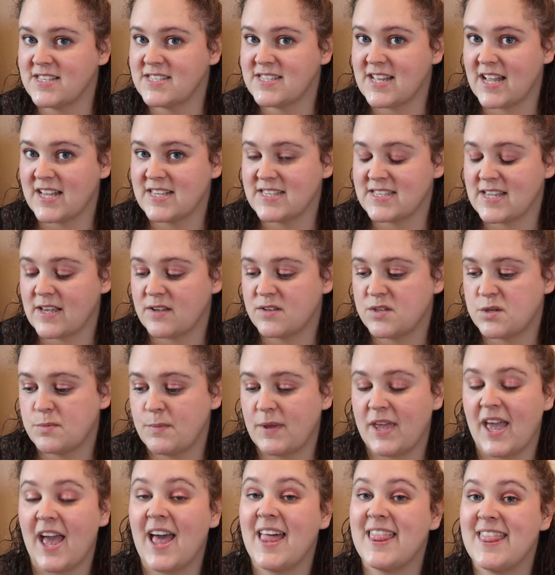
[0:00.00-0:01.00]
stands out to
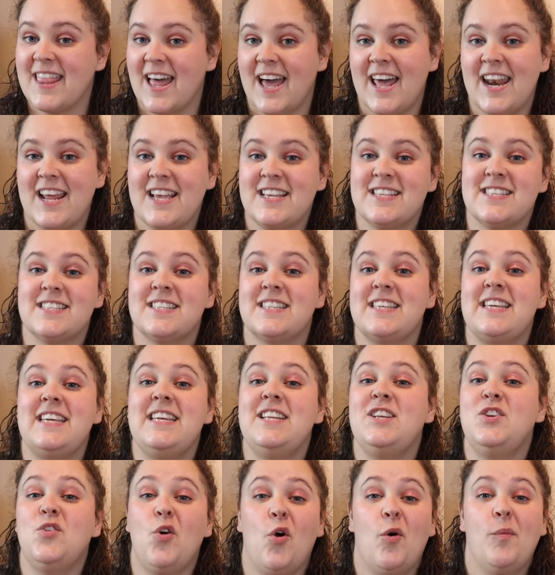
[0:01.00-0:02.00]
me, and that is the
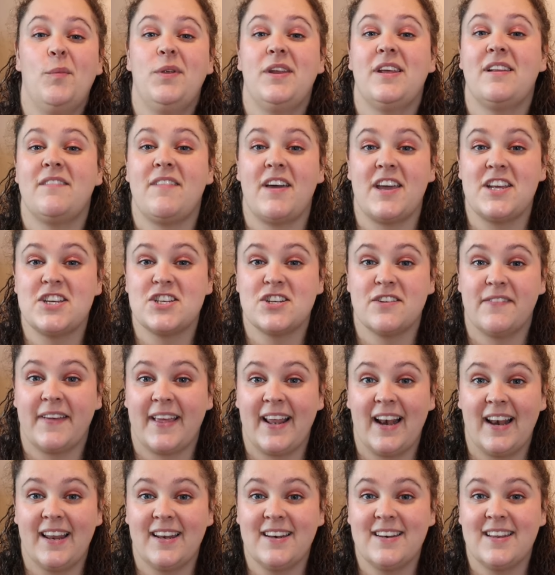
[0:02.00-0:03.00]
Norman invasion of
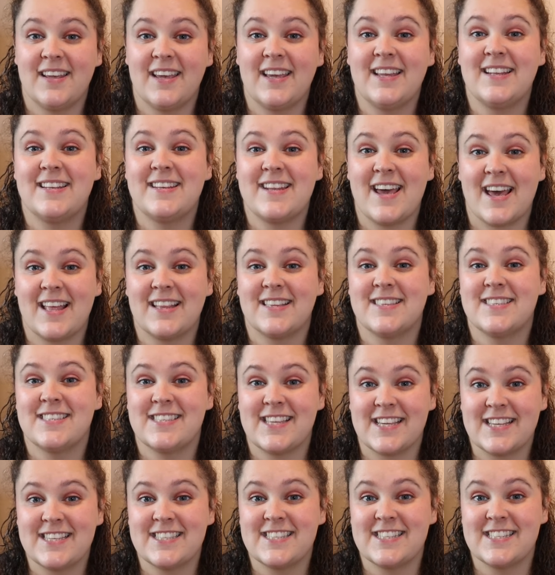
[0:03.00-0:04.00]
England in
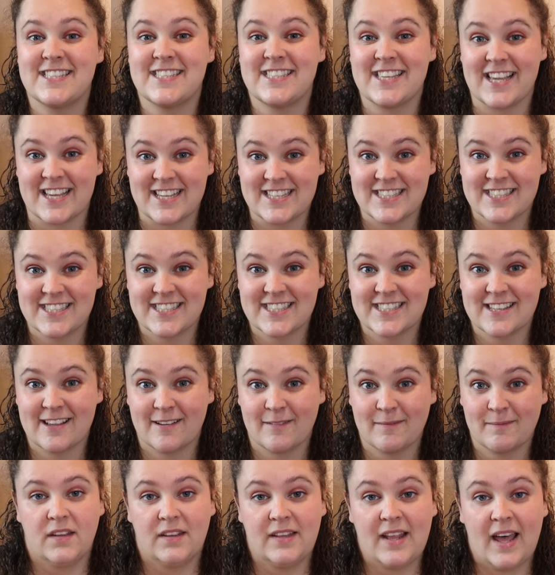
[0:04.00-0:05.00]
1066.
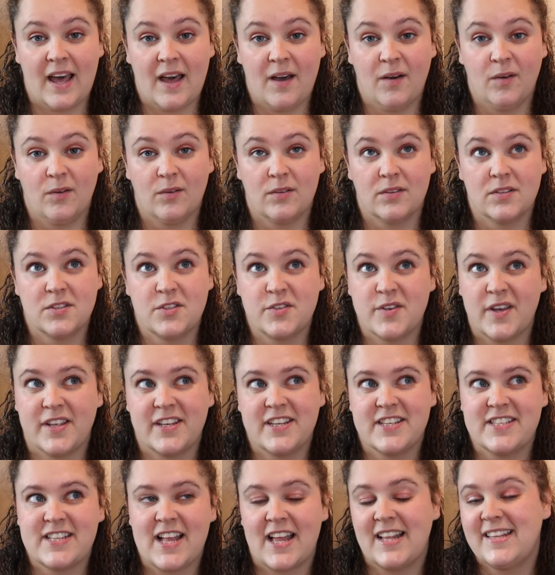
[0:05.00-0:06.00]
Now, to
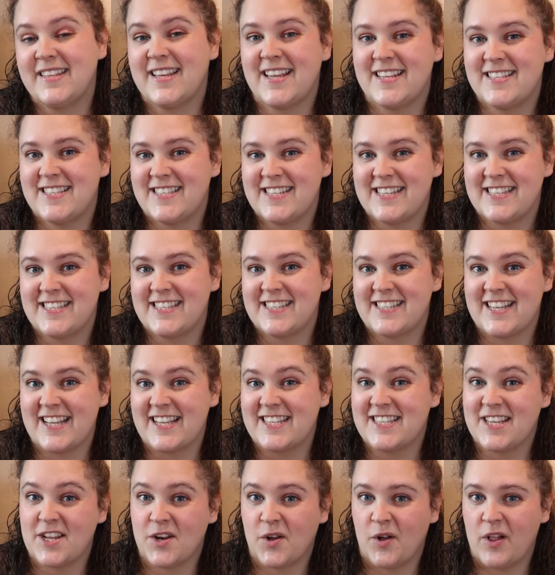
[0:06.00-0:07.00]
understand
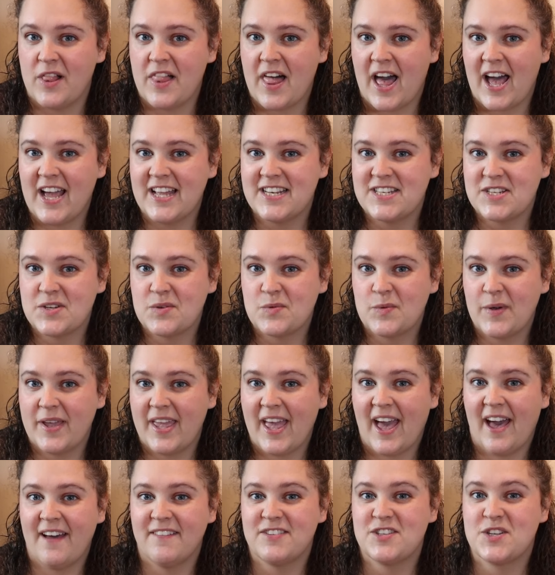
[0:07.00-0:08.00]
1066 and all that, we
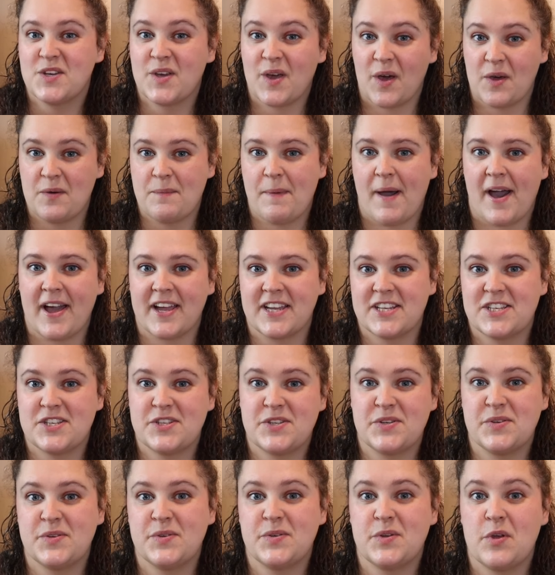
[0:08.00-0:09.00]
have to go back
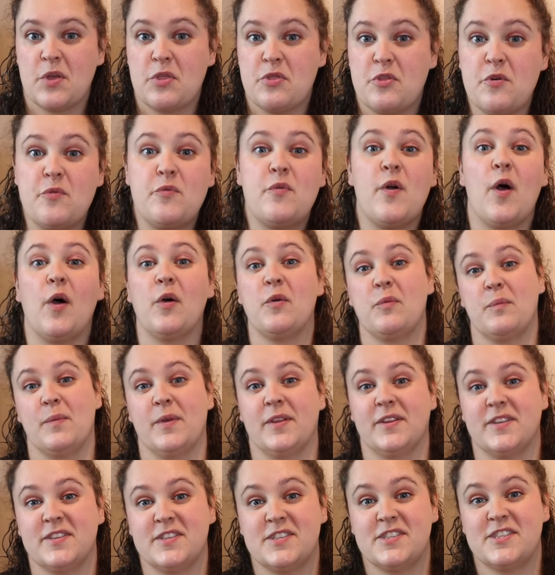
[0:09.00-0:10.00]
to the
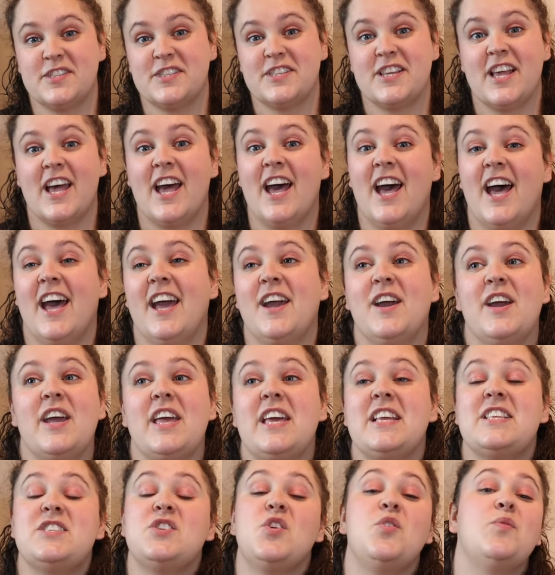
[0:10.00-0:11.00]
Romans.
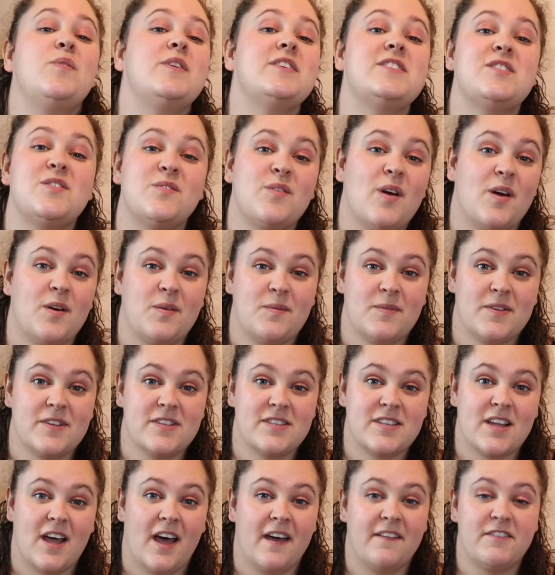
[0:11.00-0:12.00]
It's always the
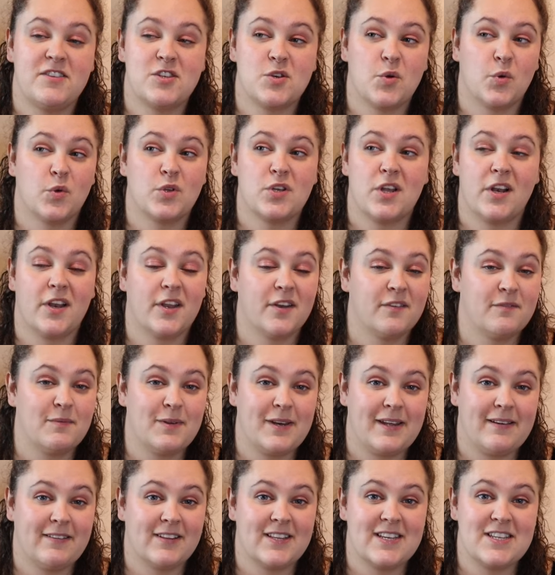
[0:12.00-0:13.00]
Romans. I've taught a lot of
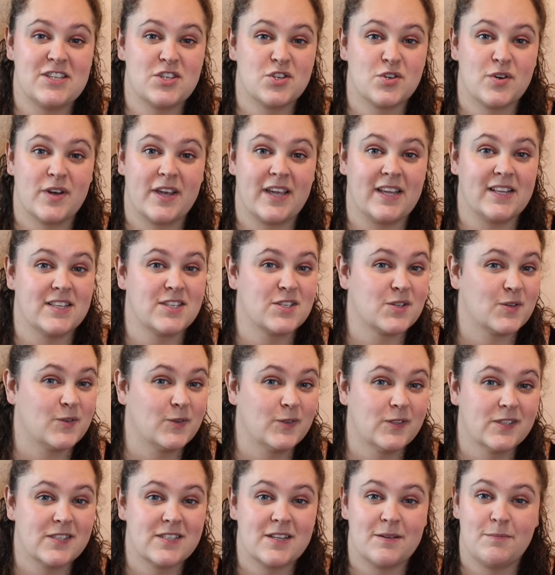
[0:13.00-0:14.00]
medieval history in
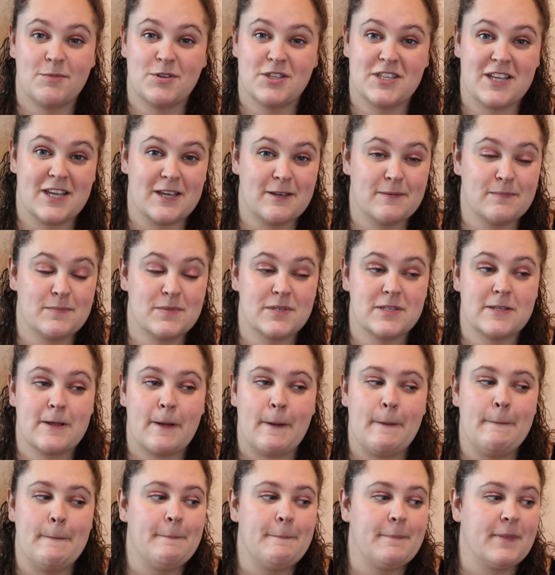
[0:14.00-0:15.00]
schools and museums,
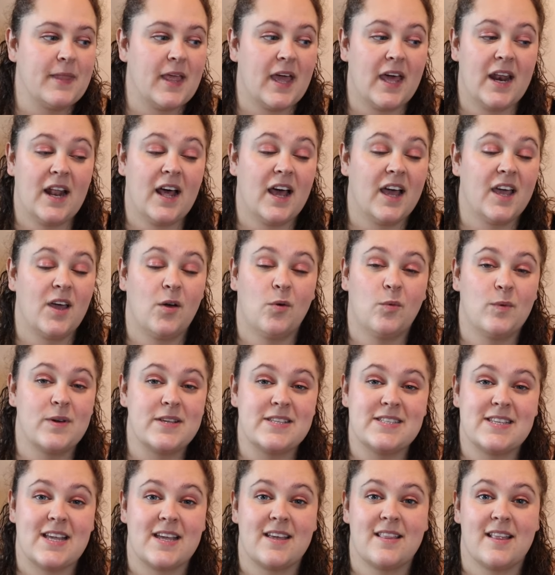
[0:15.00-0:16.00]
and I
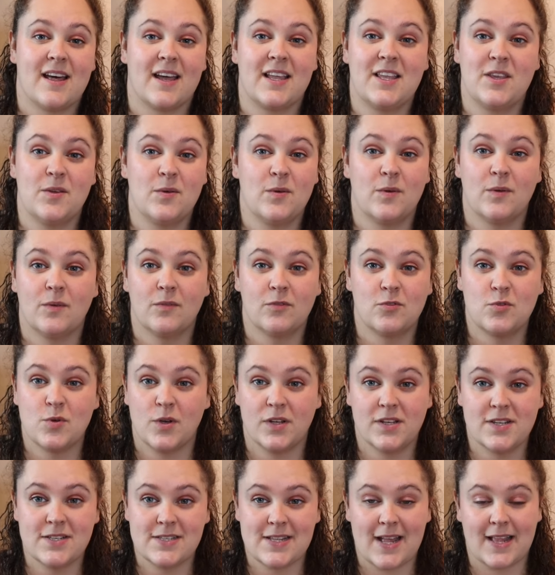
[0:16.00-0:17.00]
always say that to
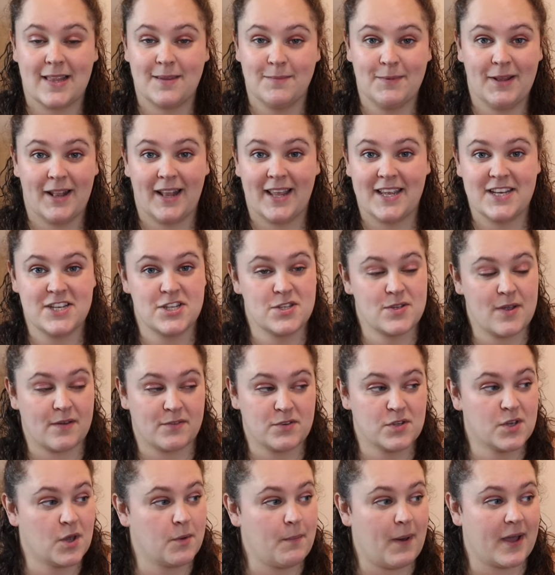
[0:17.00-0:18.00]
understand the Middle Ages, you have
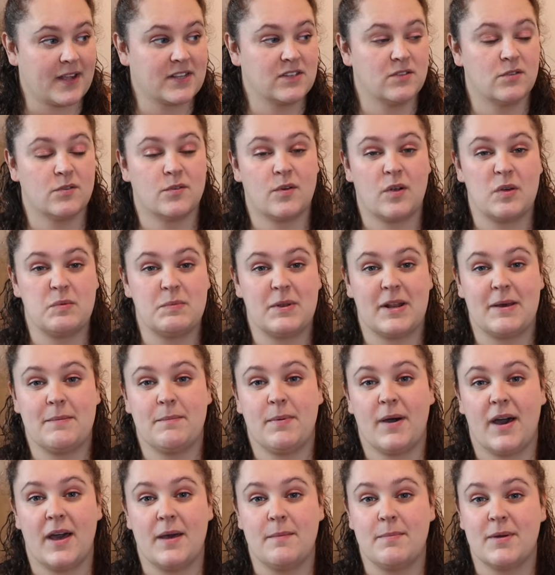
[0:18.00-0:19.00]
to go back to the Roman
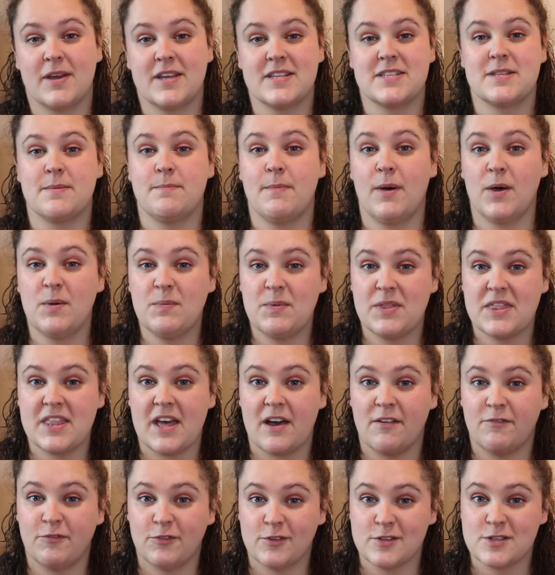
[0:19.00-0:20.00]
Empire, because the moment
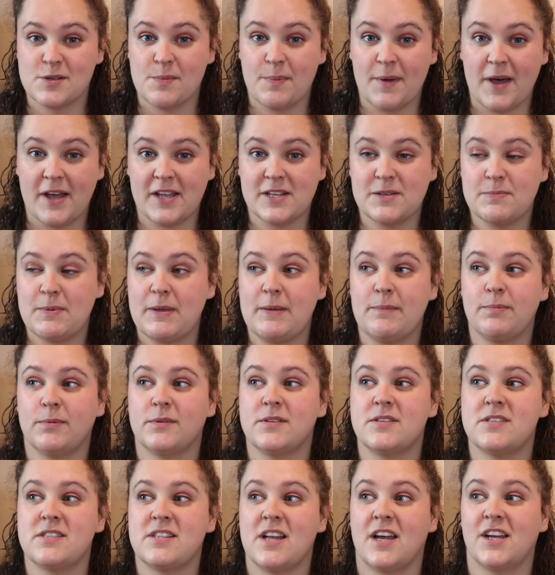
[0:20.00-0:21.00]
that falls apart,
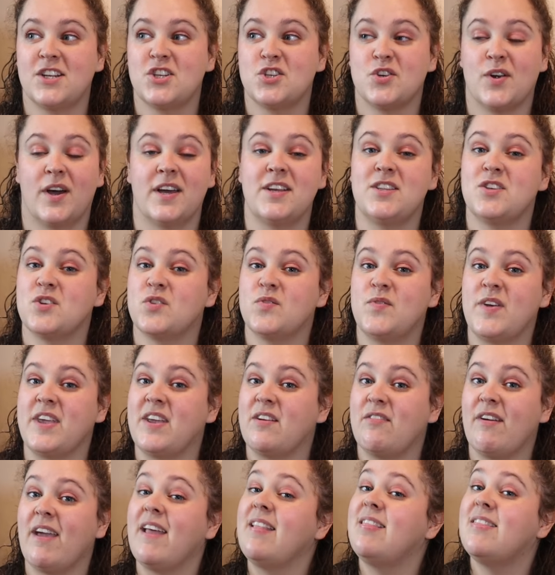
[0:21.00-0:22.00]
people start trying to
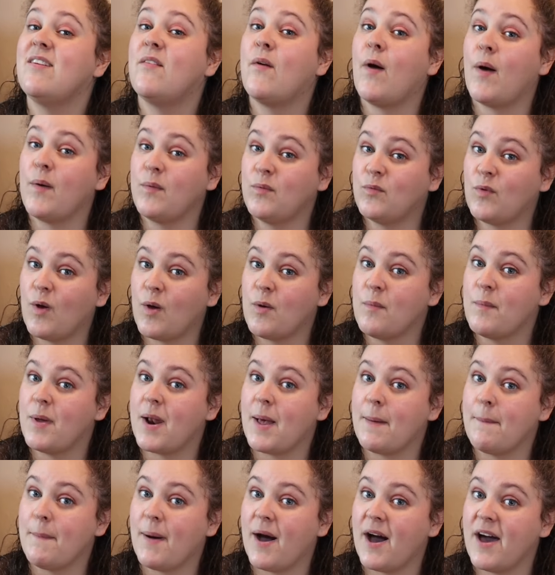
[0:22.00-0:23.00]
recreate their own Roman
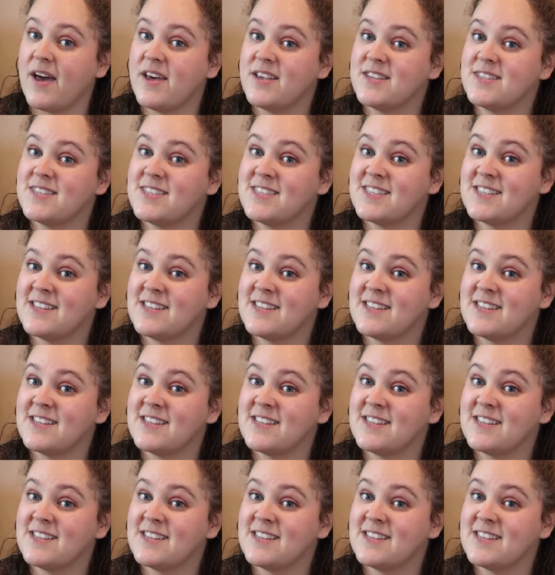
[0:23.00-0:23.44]
empires.